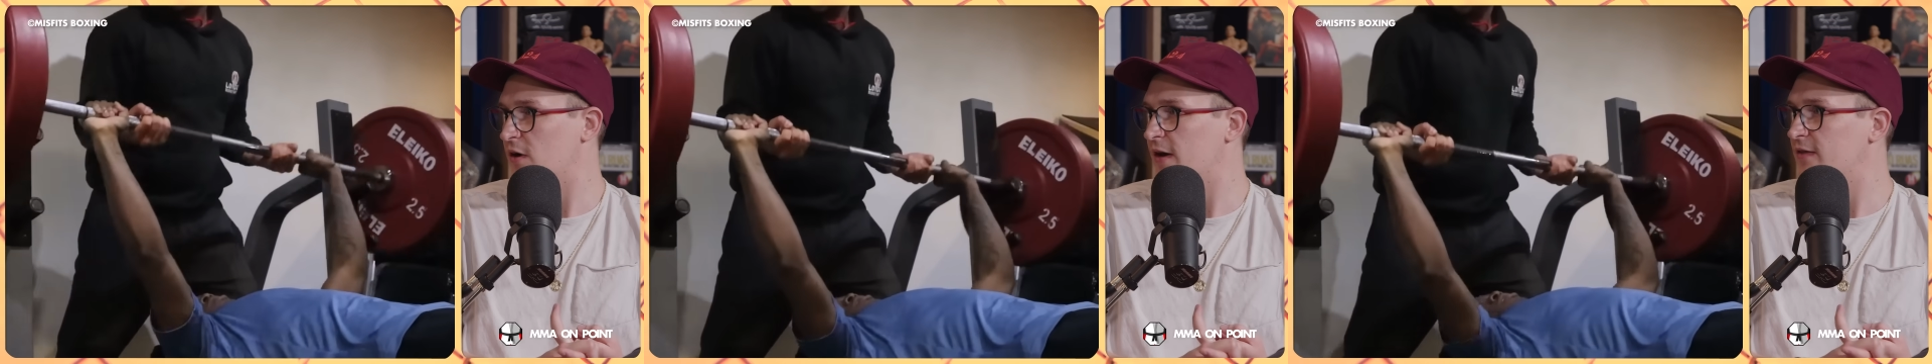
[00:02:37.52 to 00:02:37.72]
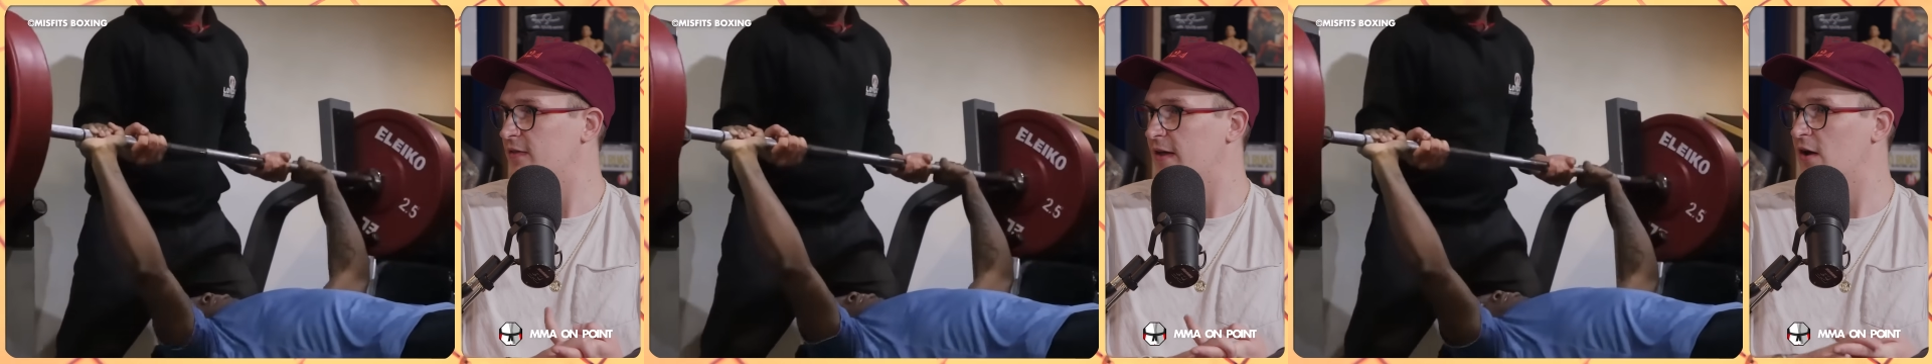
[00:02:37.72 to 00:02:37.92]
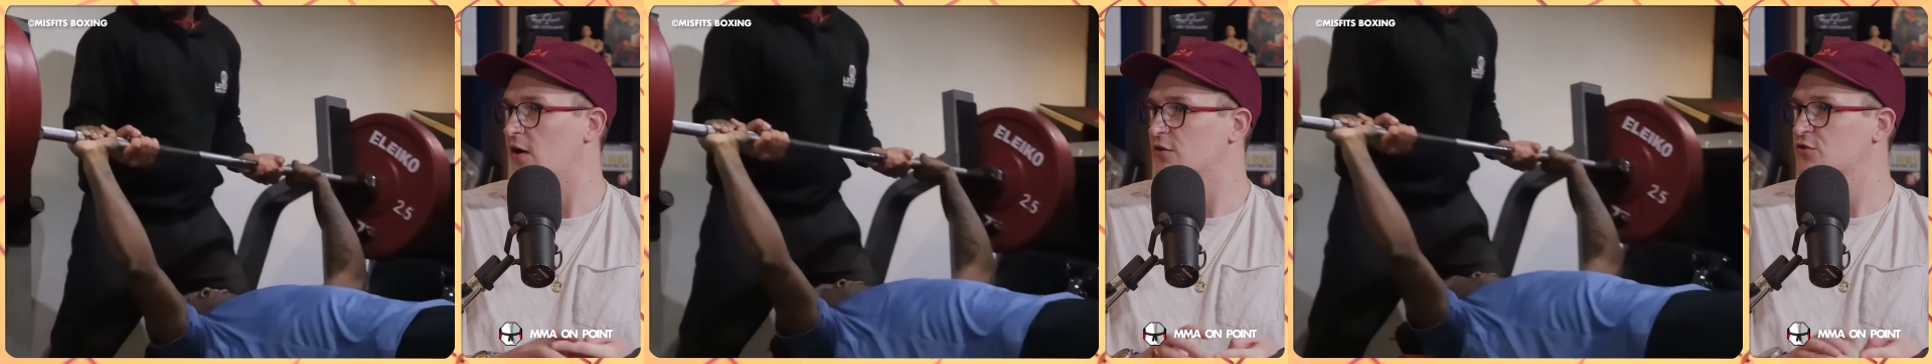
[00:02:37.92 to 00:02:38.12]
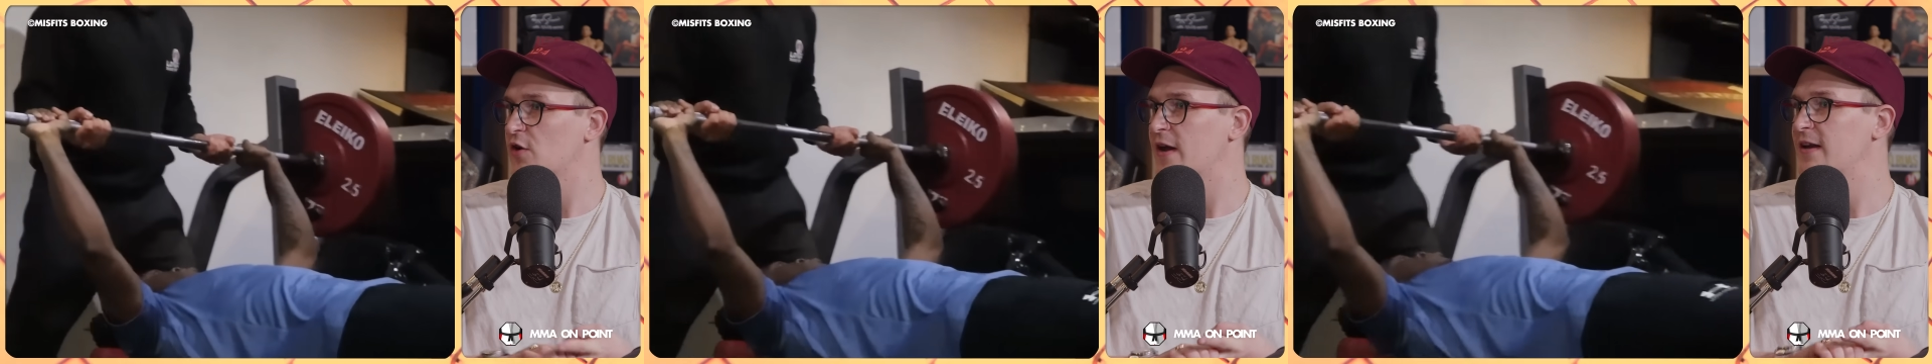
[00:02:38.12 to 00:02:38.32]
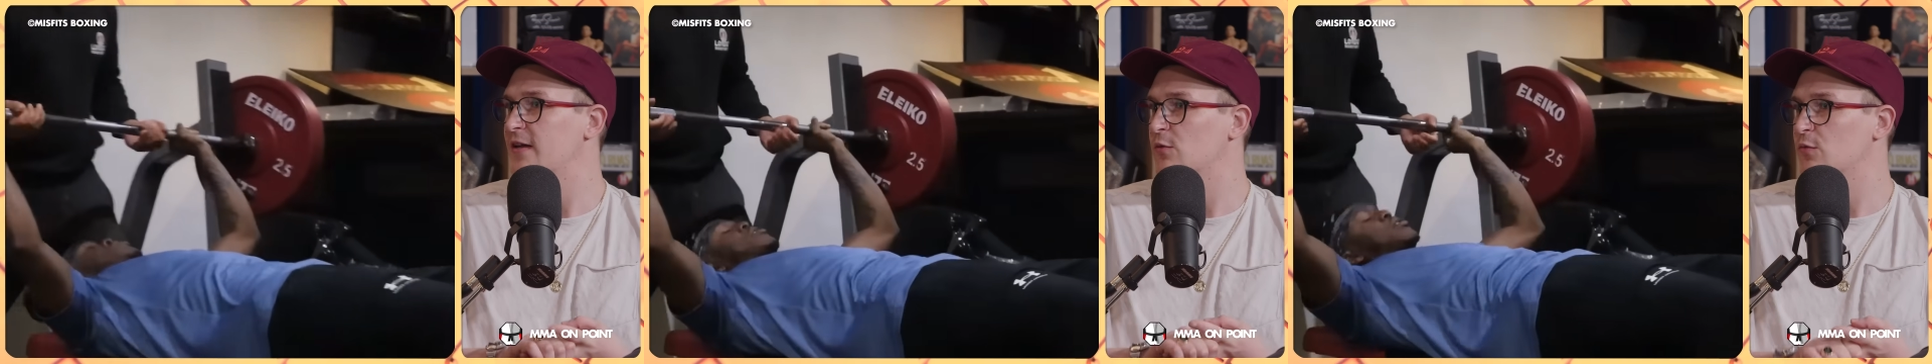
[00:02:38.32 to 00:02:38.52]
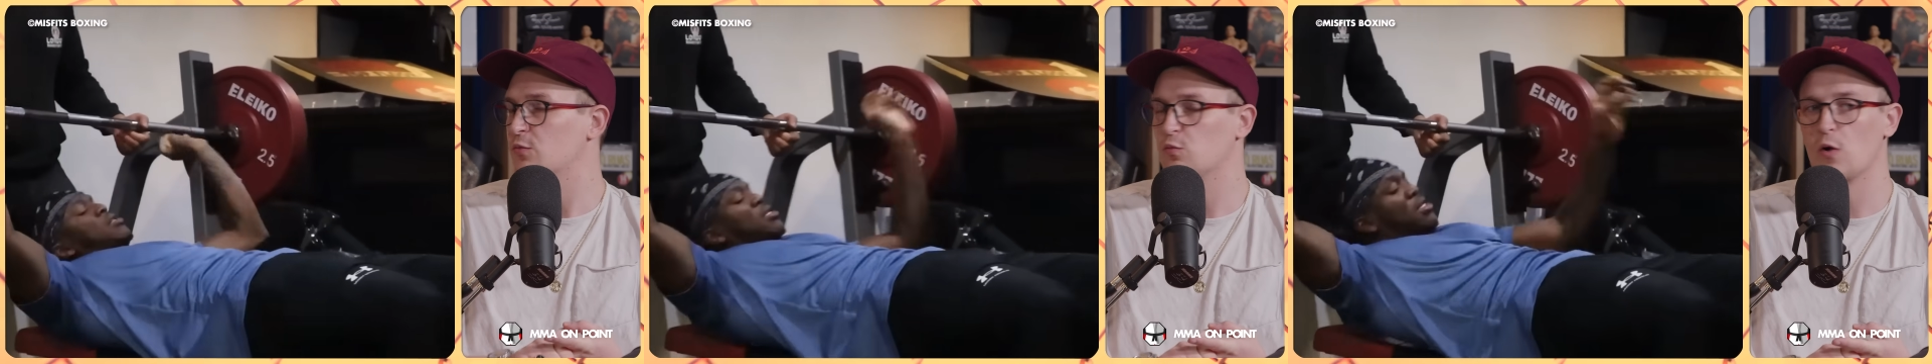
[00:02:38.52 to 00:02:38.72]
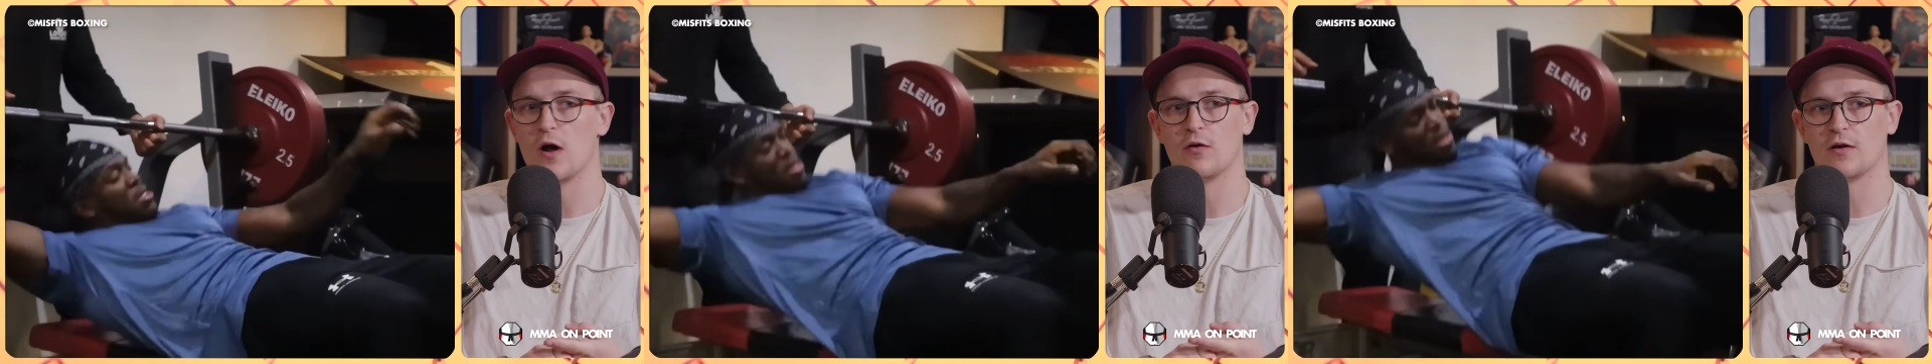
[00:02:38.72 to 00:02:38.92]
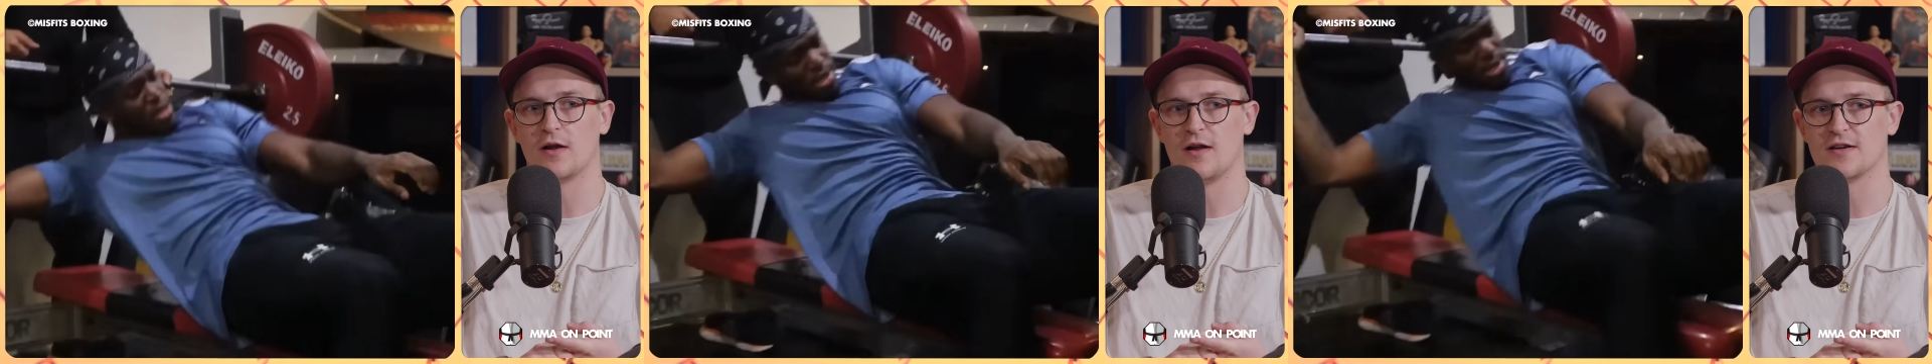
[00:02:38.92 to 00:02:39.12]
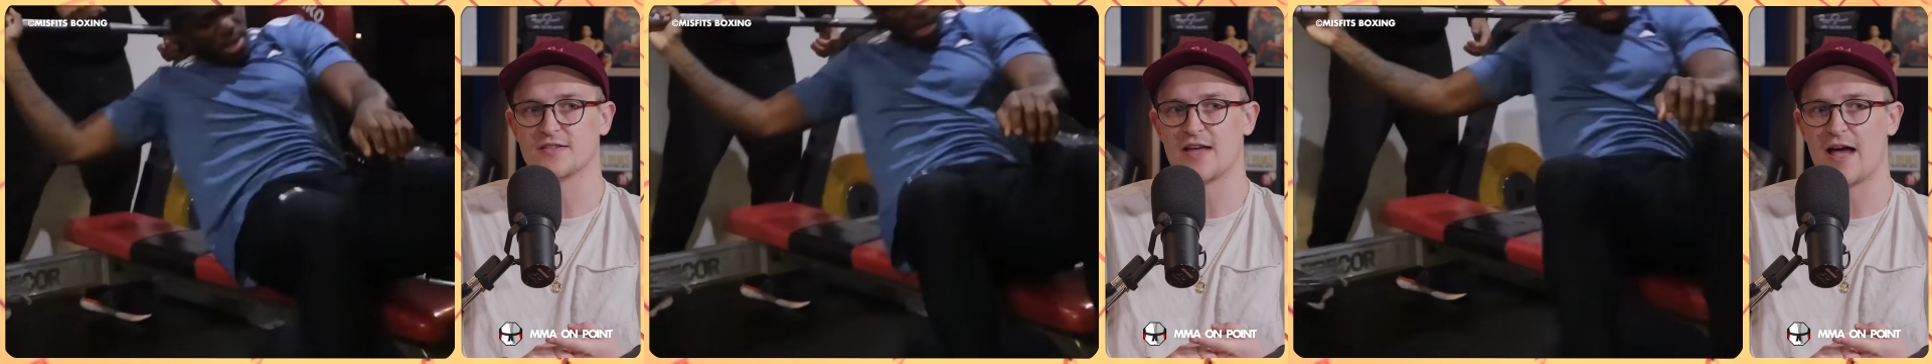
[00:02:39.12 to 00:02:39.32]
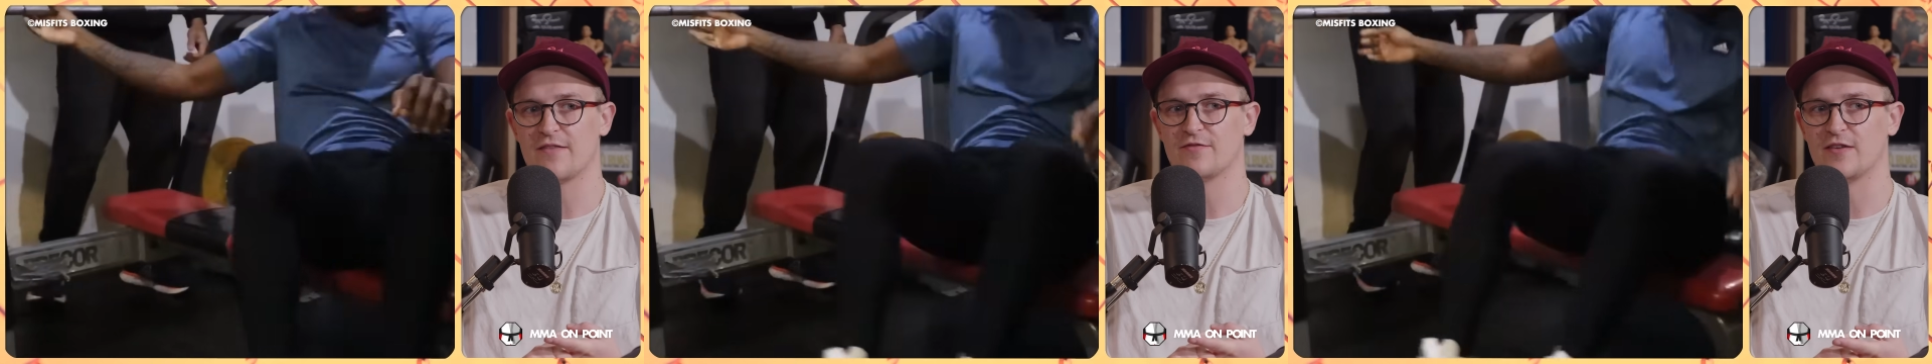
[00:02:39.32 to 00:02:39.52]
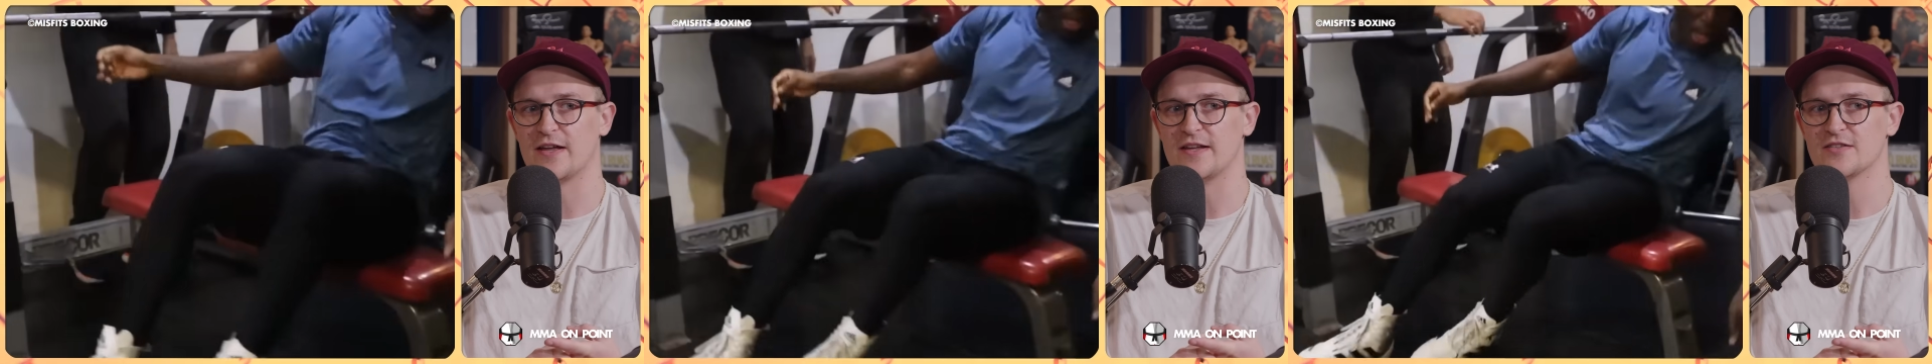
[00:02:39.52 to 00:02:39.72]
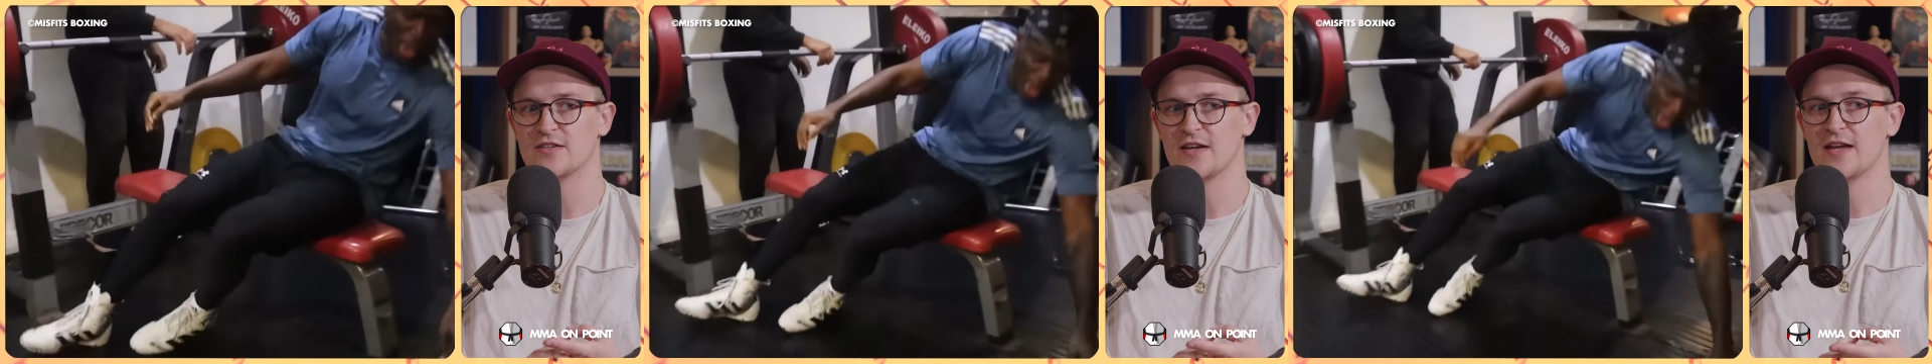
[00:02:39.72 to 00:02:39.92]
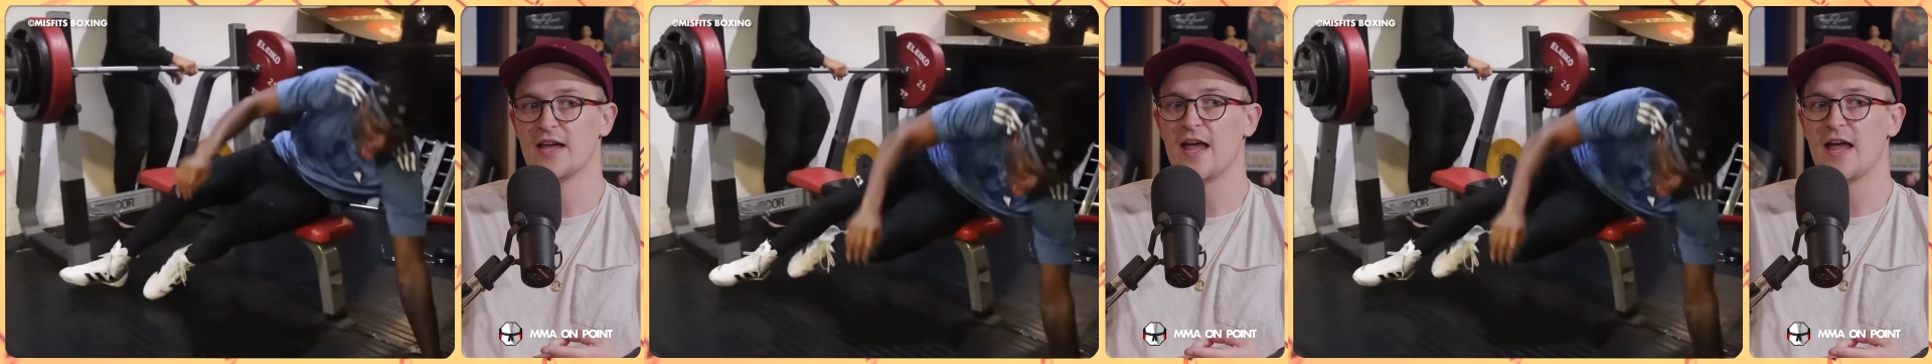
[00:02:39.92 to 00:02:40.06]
right? They are training with world-class athletes.